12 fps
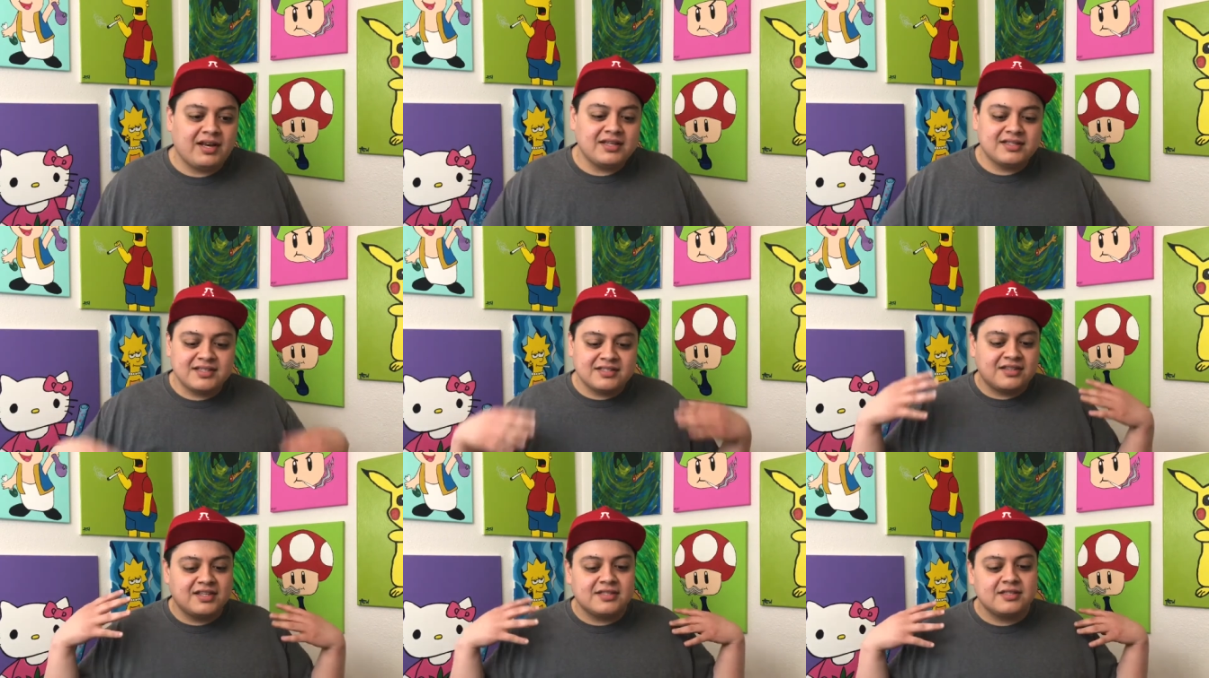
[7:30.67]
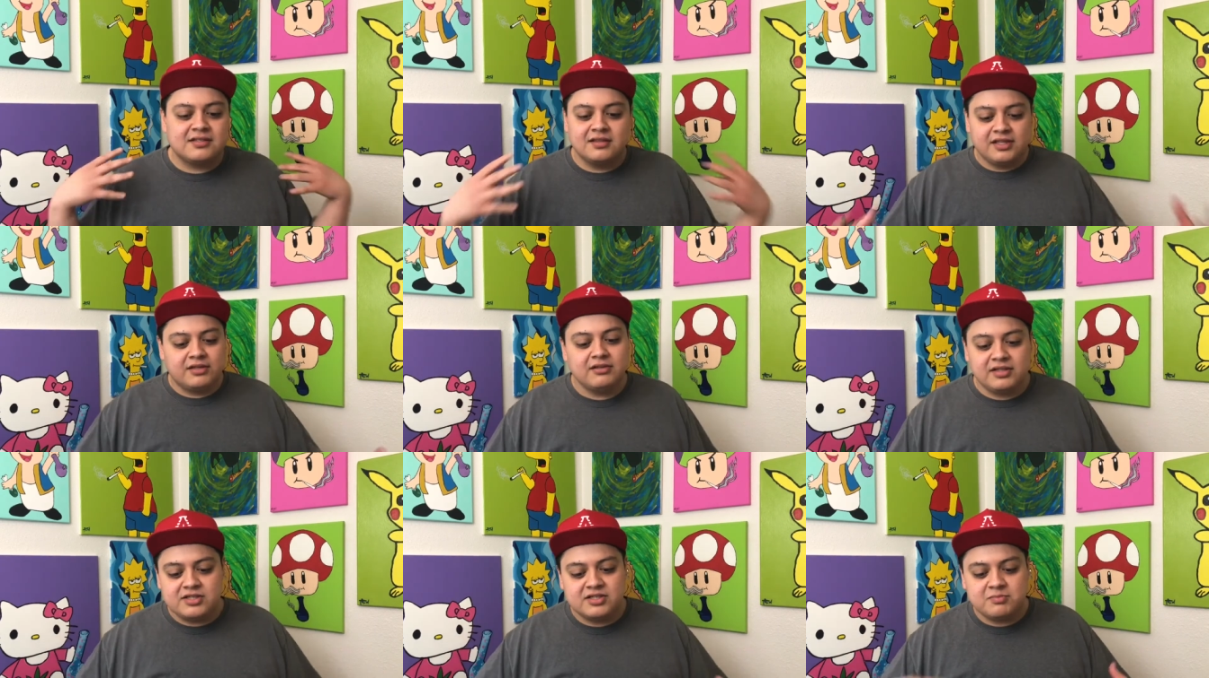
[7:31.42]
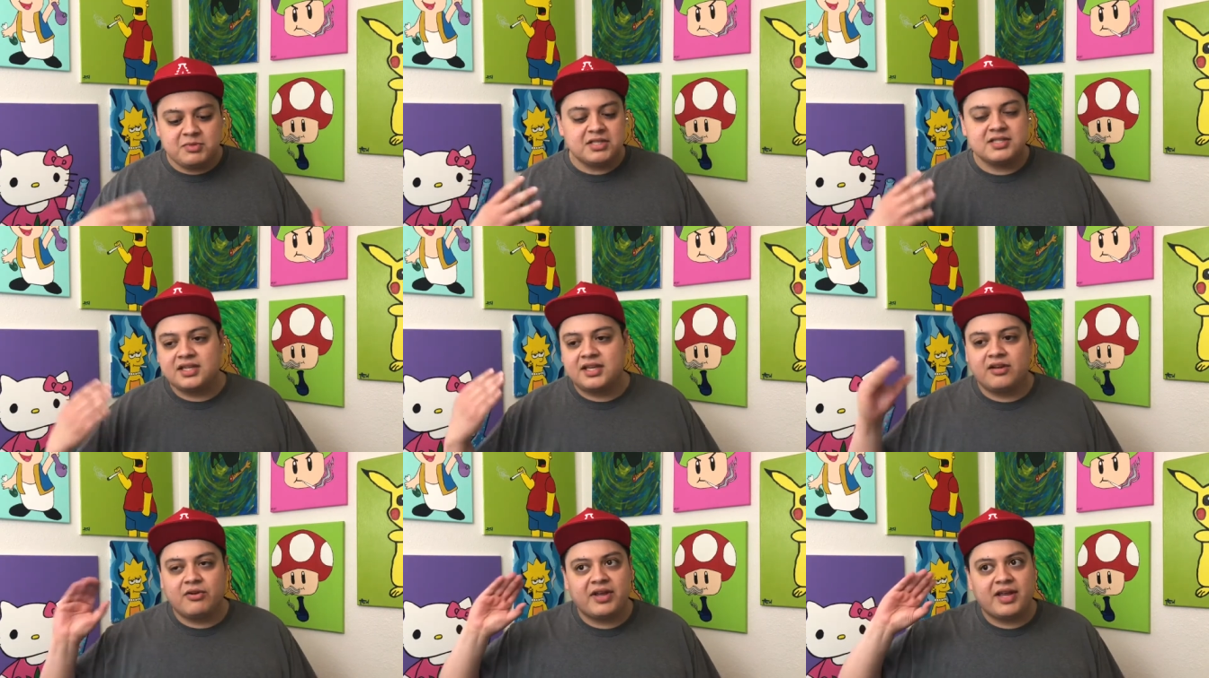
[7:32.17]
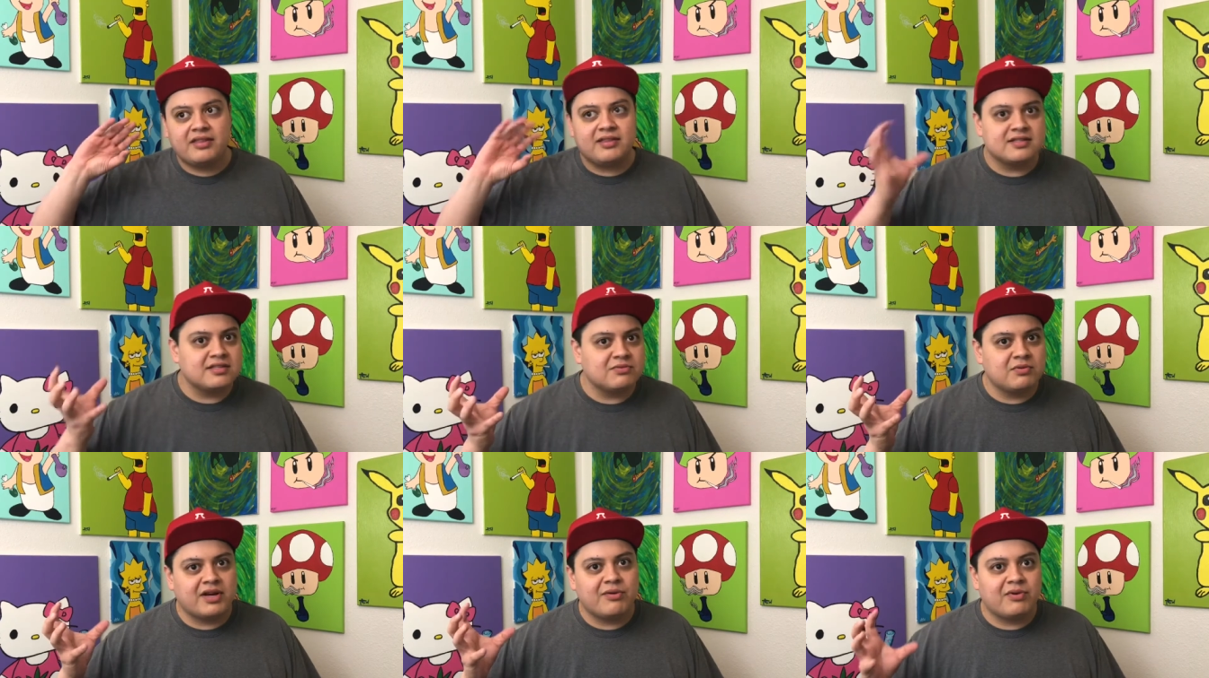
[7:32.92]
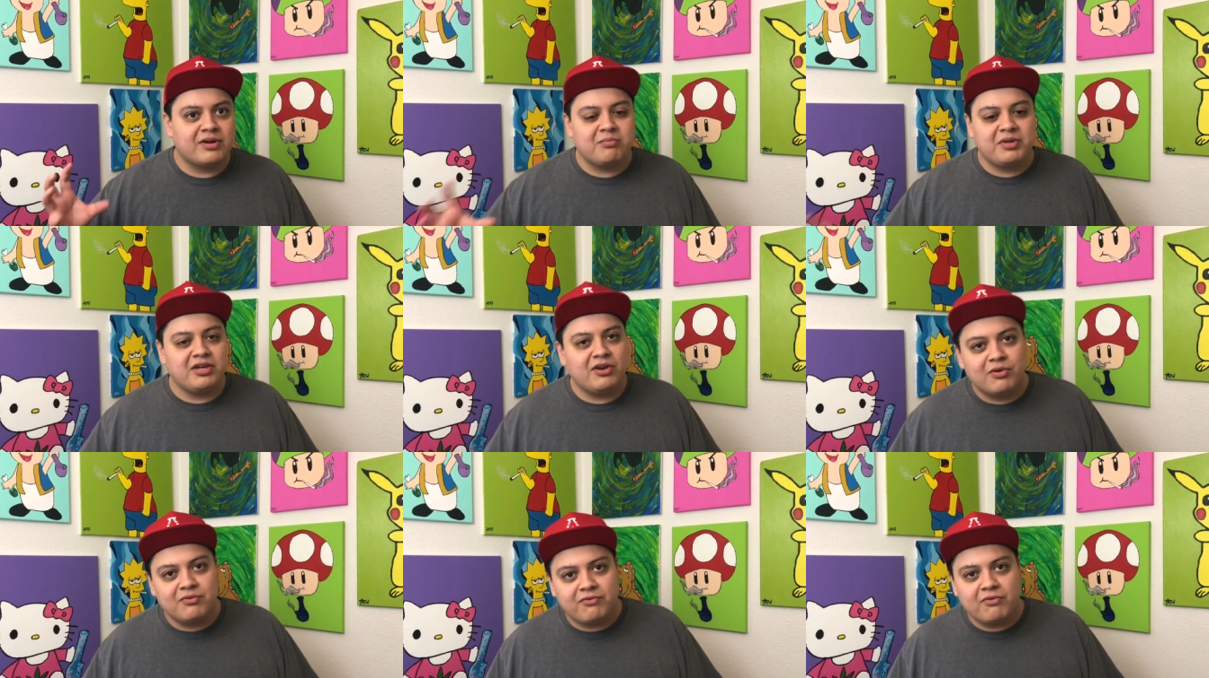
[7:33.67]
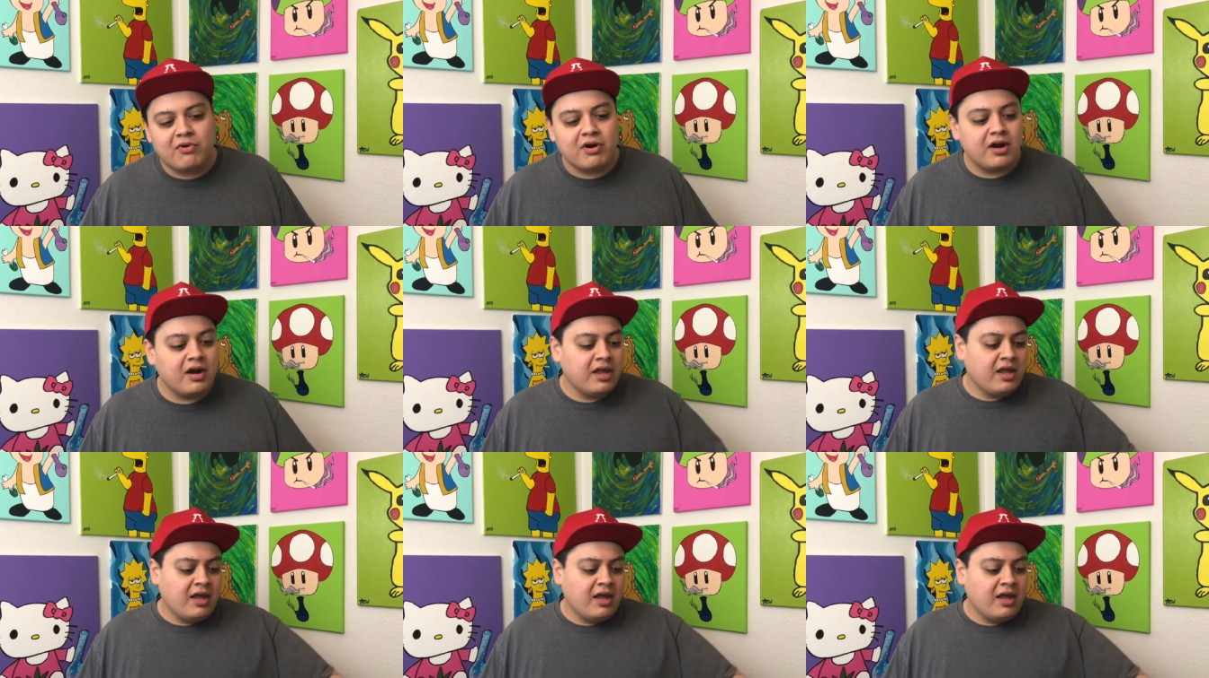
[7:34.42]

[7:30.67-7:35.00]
This is literally just me saying, okay, this is what I want to be known for.